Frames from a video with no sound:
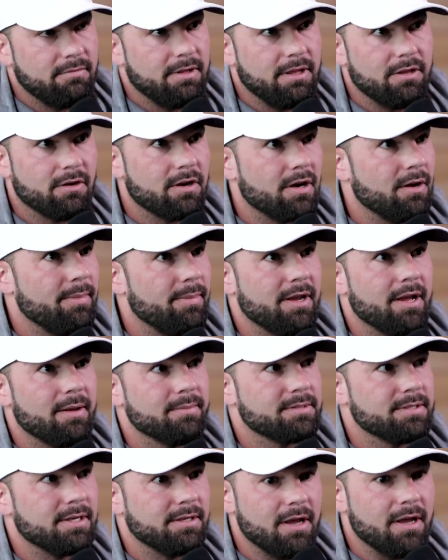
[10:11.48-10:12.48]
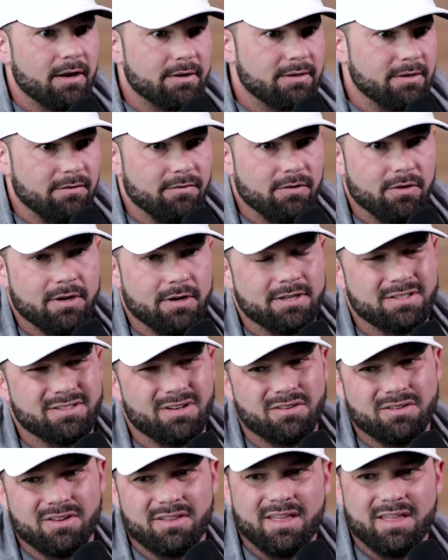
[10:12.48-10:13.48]
then they're going to become seductive. You're going to
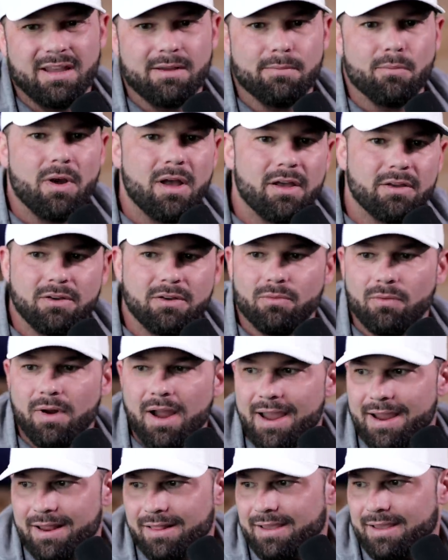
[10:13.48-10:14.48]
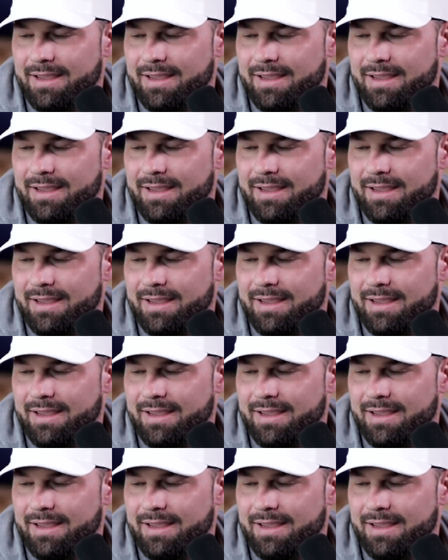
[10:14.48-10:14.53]
start to think, well, you're right.